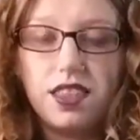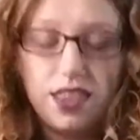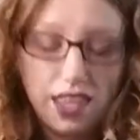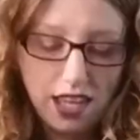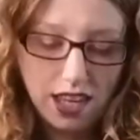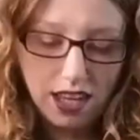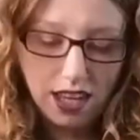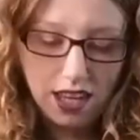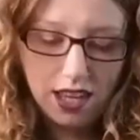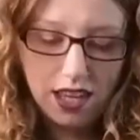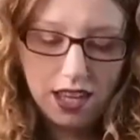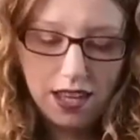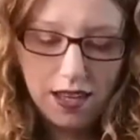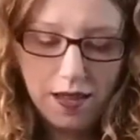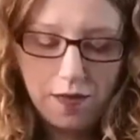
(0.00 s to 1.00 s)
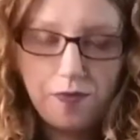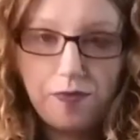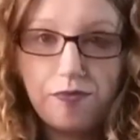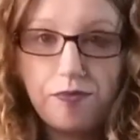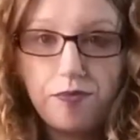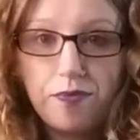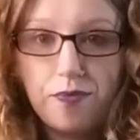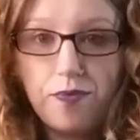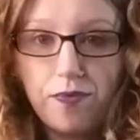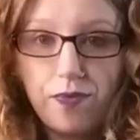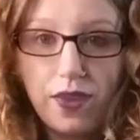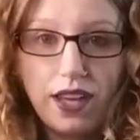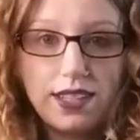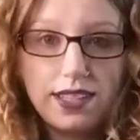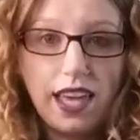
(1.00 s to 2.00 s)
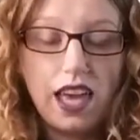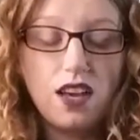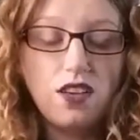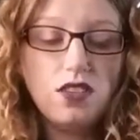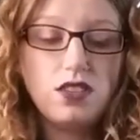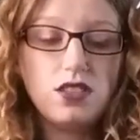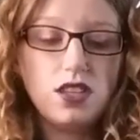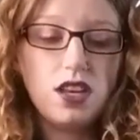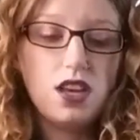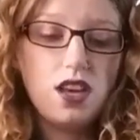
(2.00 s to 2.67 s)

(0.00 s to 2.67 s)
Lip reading: the scales